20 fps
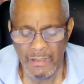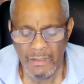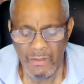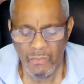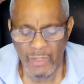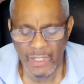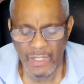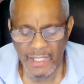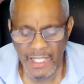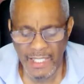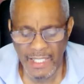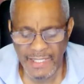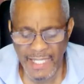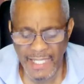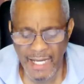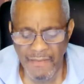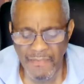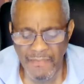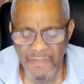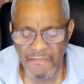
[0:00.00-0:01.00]
We lay
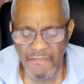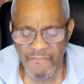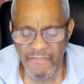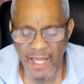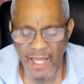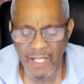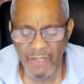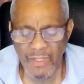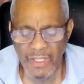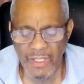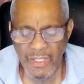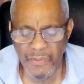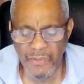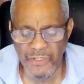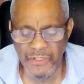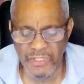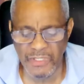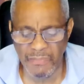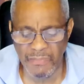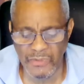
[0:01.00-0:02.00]
down the following
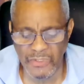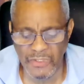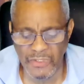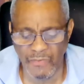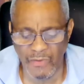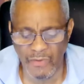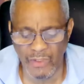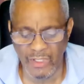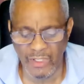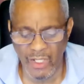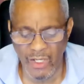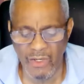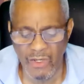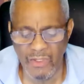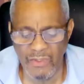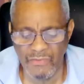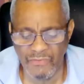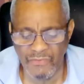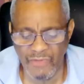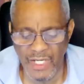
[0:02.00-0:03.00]
principles for
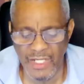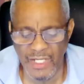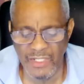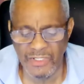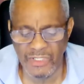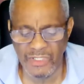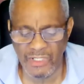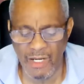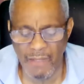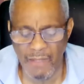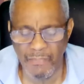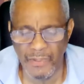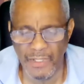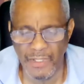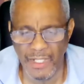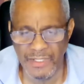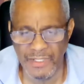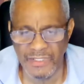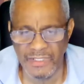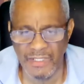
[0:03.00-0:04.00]
long-range
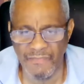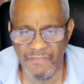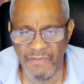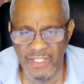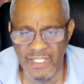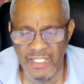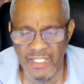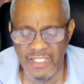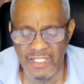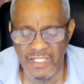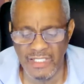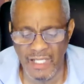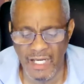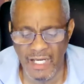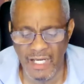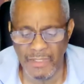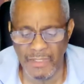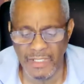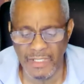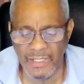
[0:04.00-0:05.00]
comprehensive
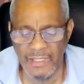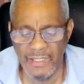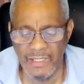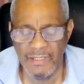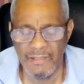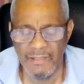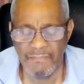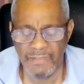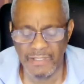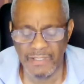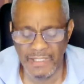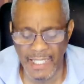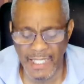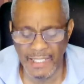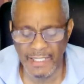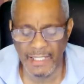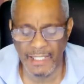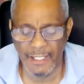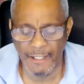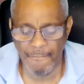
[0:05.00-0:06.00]
economic
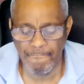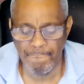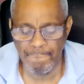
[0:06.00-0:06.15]
planning.